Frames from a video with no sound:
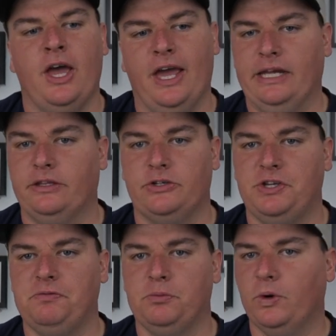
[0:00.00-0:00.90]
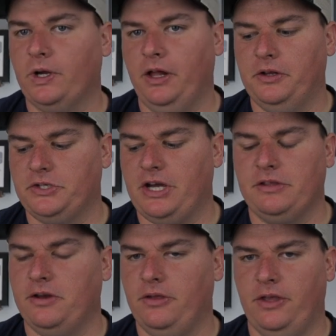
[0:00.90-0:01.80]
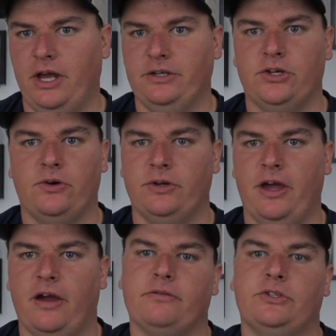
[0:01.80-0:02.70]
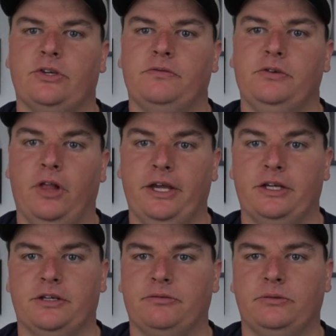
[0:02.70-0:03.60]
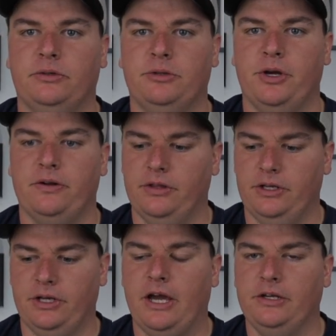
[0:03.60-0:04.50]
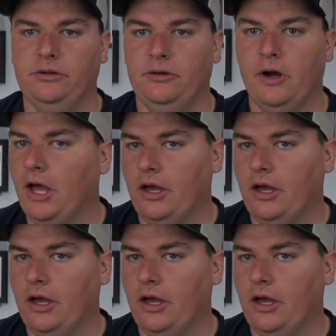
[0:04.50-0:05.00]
And there's even more colors out there that I don't have, so if you like a different one better than I do,